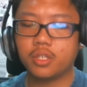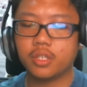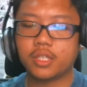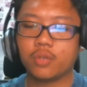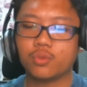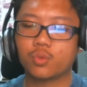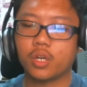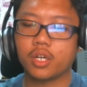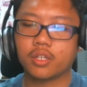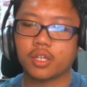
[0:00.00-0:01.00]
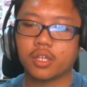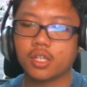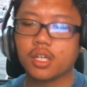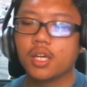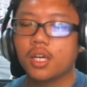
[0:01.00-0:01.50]
town square thing,
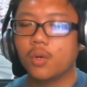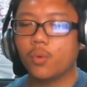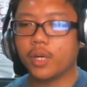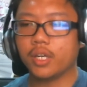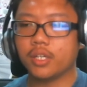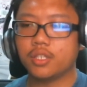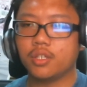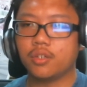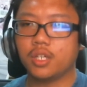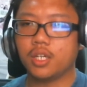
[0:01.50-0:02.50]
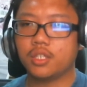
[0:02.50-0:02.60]
where, you know,